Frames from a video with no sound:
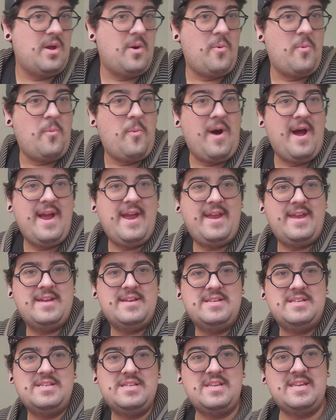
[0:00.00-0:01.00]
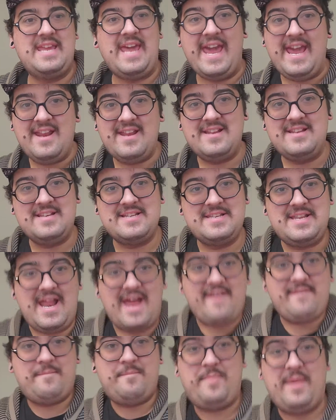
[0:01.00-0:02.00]
why Kaden doesn't
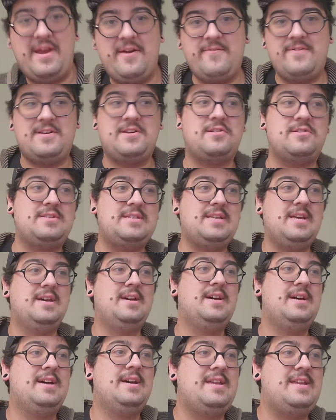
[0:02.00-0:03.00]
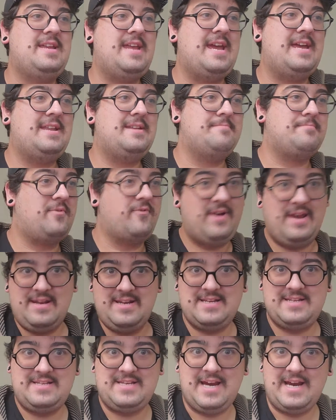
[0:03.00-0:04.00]
have barriers, yet
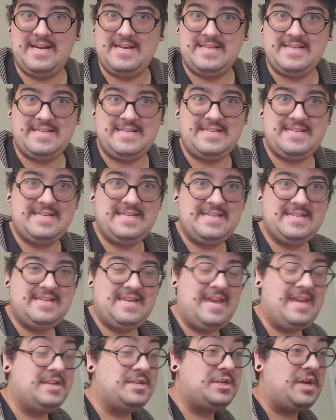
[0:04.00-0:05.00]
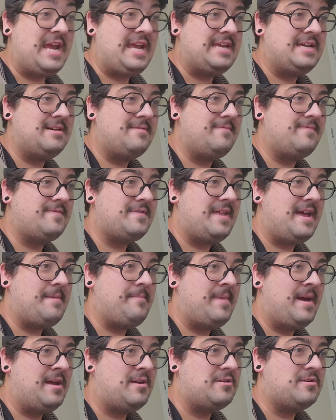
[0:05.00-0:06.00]
Miranda does, and Jacob for
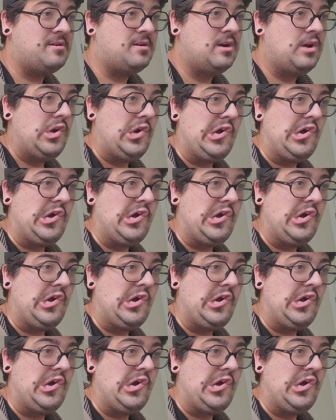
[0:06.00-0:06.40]
that matter.